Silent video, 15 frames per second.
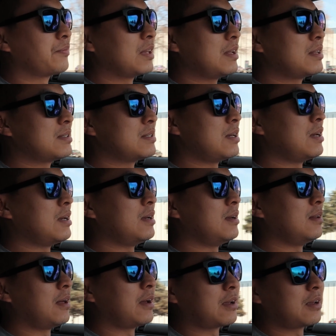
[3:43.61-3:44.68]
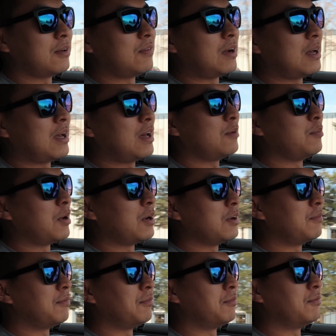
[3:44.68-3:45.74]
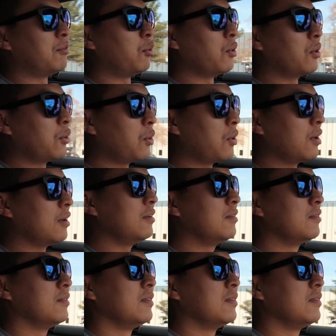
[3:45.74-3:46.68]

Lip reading: let's say like if I had my four-door,